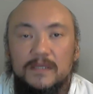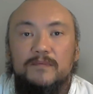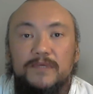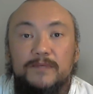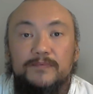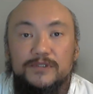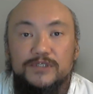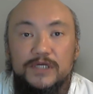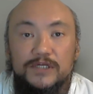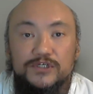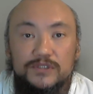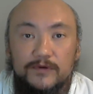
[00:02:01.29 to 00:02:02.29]
People
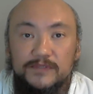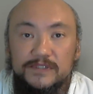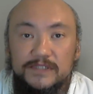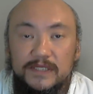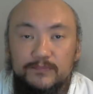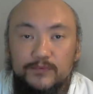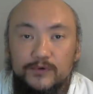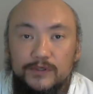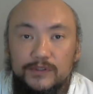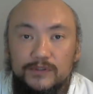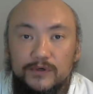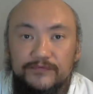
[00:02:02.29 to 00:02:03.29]
judge from the
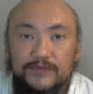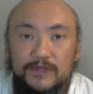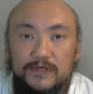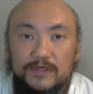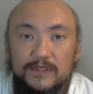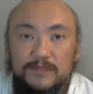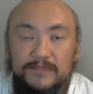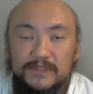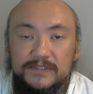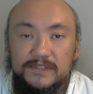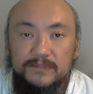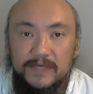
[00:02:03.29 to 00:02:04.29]
standpoint of their
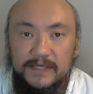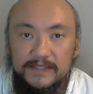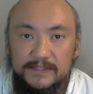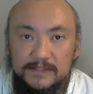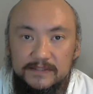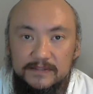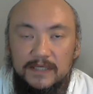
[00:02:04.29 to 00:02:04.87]
implicit bias,